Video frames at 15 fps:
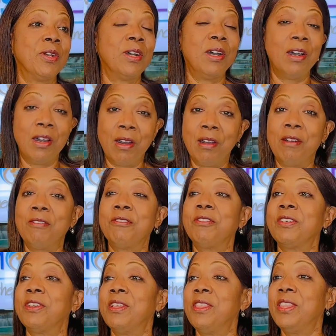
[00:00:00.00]
of
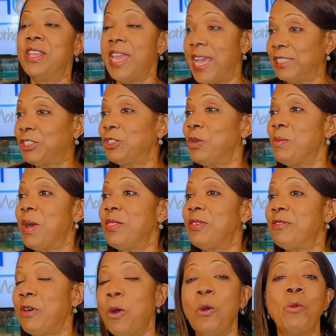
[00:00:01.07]
the National Month
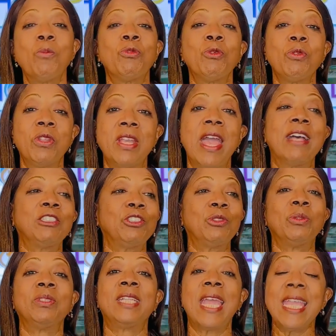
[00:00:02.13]
of Hope through the
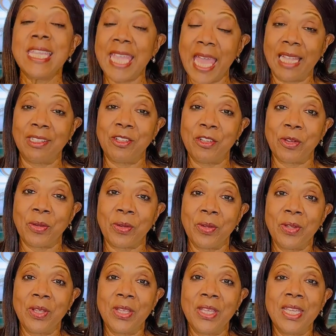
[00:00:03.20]
National Day Calendar,
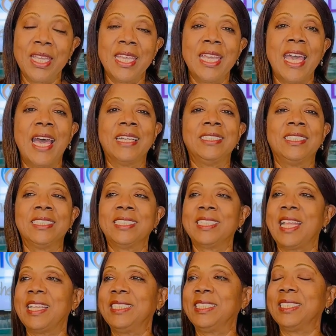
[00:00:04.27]
I'd just
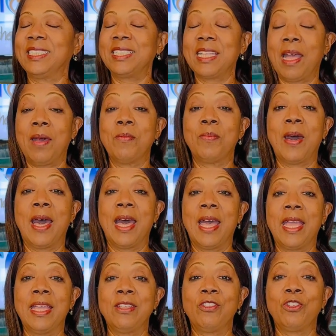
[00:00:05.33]
like to stop
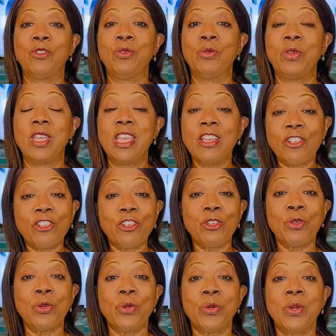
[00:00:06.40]
by to
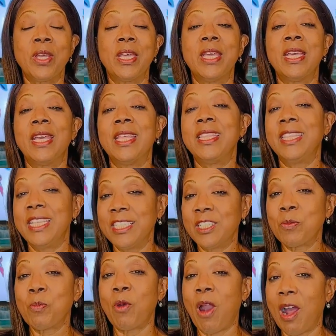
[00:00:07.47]
issue
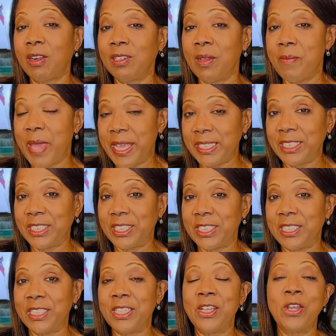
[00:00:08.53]
this
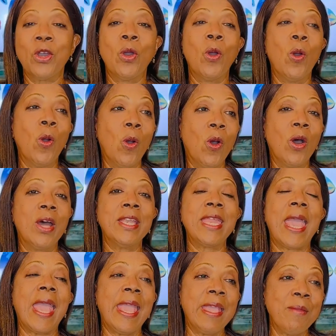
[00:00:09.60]
proclamation on
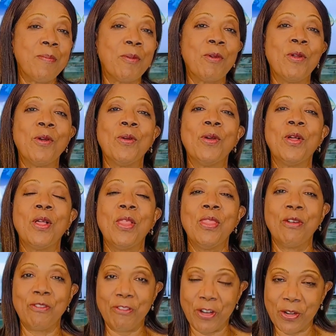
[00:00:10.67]
April
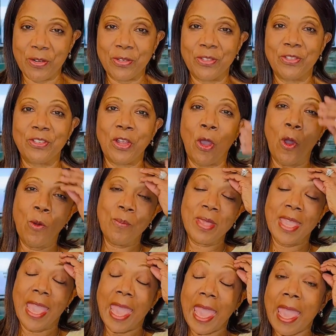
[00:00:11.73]
the 1st on
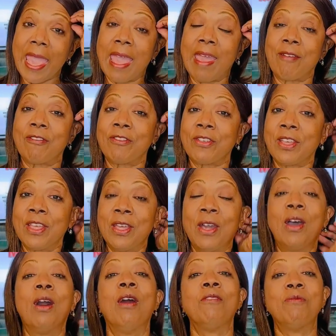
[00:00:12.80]
behalf
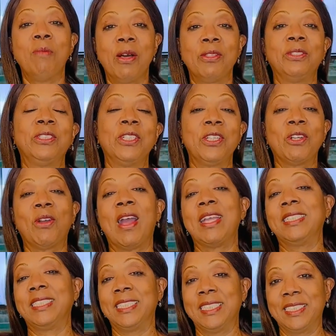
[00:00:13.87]
of Mothers in
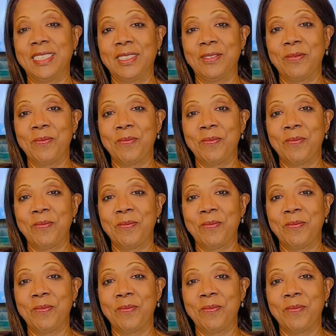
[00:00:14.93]
Crisis,